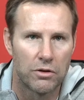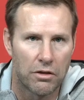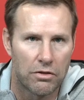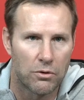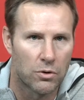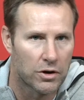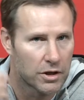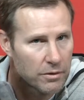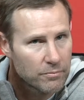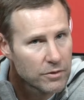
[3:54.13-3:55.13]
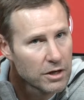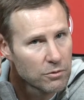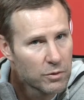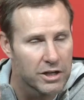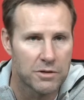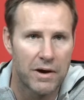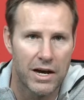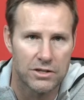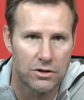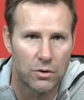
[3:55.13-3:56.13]
with authority when we had some
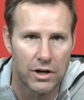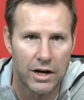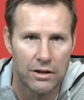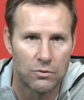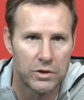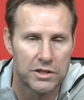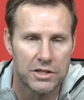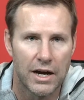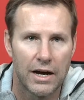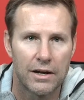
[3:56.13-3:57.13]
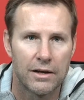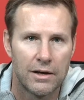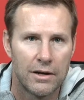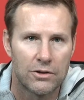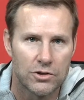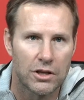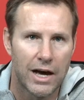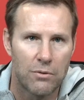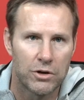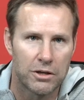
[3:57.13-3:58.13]
action going on the weak side. There's a
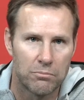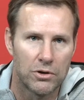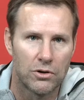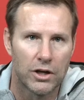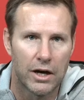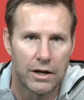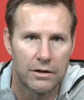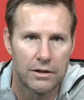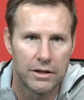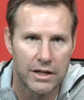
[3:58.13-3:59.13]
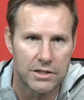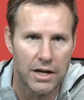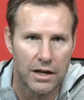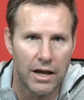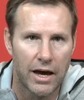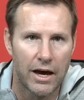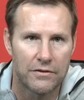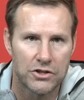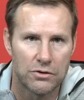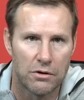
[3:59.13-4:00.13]
lot we can build on in that second
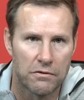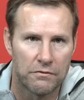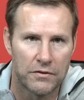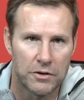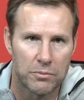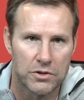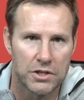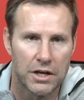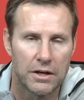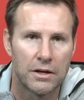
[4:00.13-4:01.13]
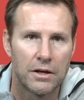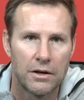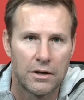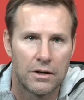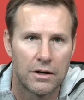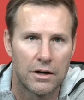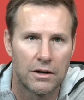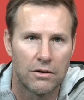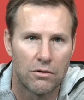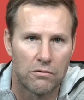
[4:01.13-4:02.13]
half, shooting over 50%
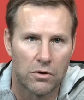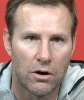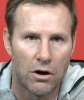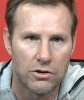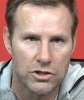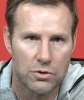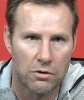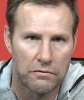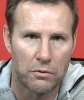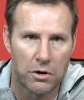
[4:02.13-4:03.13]
overall, scoring